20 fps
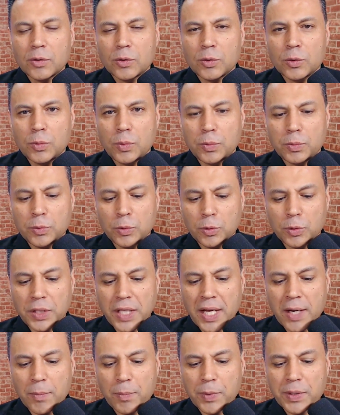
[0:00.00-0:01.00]
So
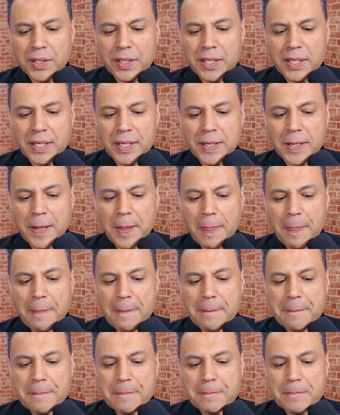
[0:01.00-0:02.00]
he remembered
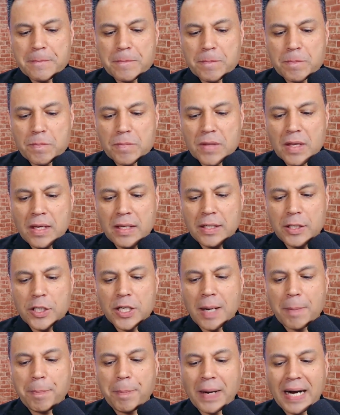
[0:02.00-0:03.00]
the
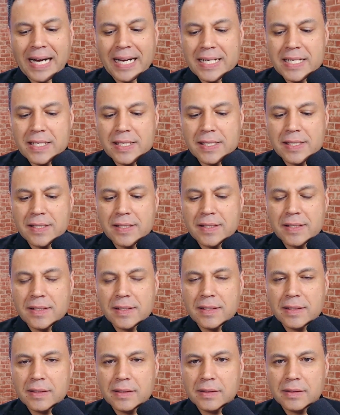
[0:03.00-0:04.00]
time when
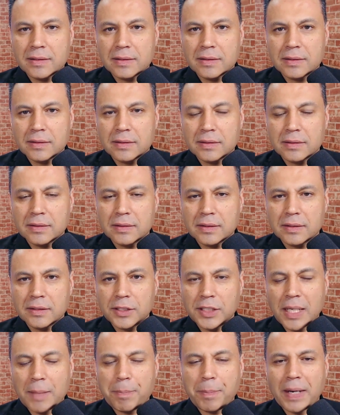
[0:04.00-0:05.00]
he had
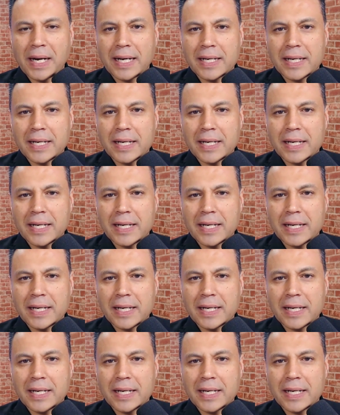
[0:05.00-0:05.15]
peace,